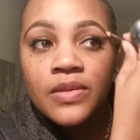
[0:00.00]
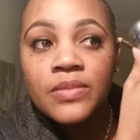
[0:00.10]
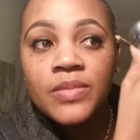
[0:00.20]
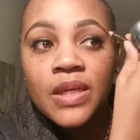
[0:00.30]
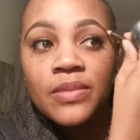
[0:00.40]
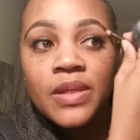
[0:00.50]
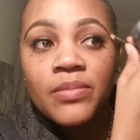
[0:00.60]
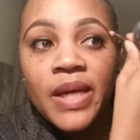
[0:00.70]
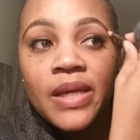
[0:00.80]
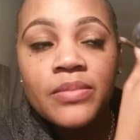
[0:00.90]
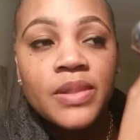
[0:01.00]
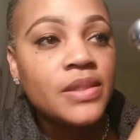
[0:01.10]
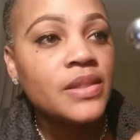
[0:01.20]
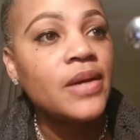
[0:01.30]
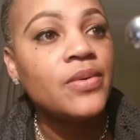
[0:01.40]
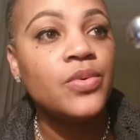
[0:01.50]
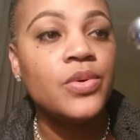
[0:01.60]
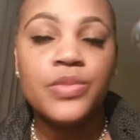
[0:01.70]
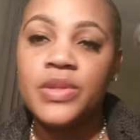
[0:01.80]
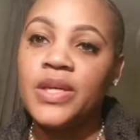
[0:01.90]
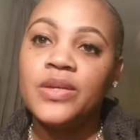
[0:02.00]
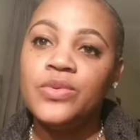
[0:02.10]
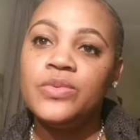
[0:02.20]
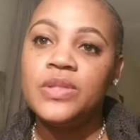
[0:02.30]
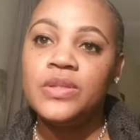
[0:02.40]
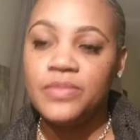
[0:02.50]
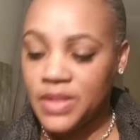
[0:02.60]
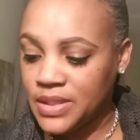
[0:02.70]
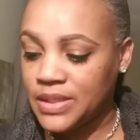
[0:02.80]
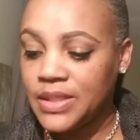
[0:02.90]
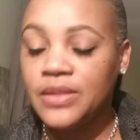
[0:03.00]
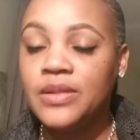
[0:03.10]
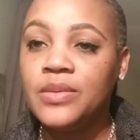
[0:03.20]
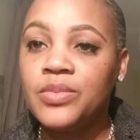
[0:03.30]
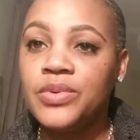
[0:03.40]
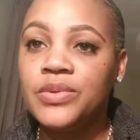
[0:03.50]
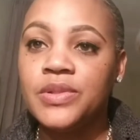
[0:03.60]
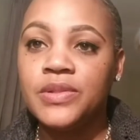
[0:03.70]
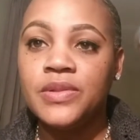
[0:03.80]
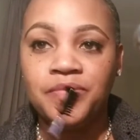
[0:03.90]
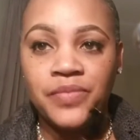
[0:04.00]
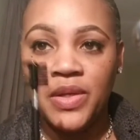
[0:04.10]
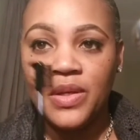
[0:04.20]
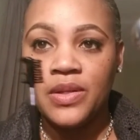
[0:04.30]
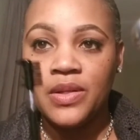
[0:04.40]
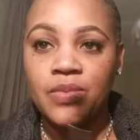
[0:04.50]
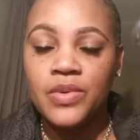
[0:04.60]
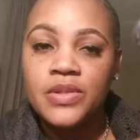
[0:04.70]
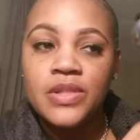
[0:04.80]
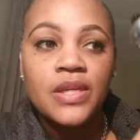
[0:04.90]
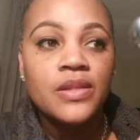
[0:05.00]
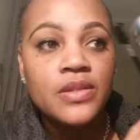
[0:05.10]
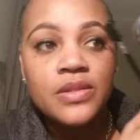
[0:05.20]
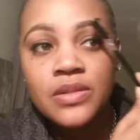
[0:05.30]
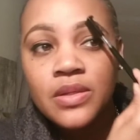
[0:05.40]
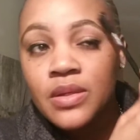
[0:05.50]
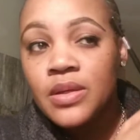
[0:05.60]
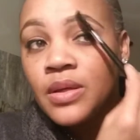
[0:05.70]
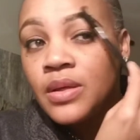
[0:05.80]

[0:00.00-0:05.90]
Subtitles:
and sometimes I might, but then I'll go in with that Q-tip and clean it up real good. I'm going to take this,